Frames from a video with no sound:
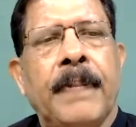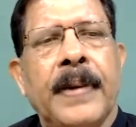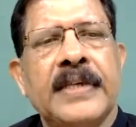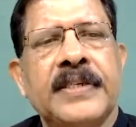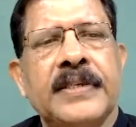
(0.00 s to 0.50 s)

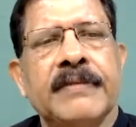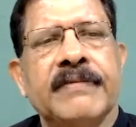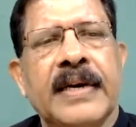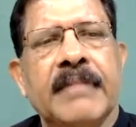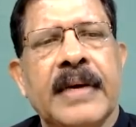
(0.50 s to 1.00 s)
plus
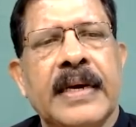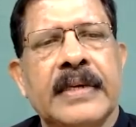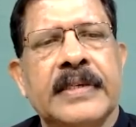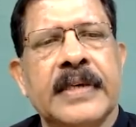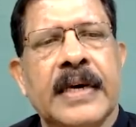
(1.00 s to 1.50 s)
1
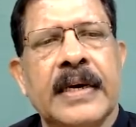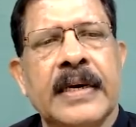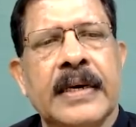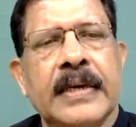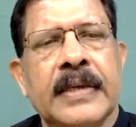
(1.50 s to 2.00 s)
minus
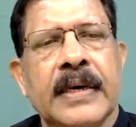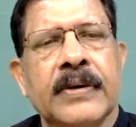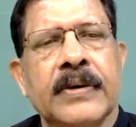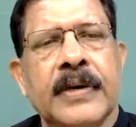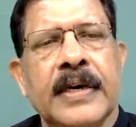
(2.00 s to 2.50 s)
I the
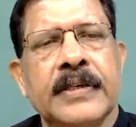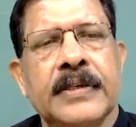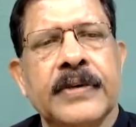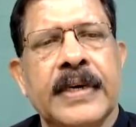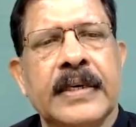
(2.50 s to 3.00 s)
whole
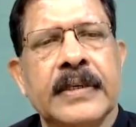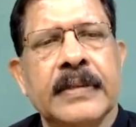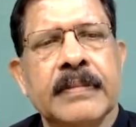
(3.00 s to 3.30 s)
raised to 8.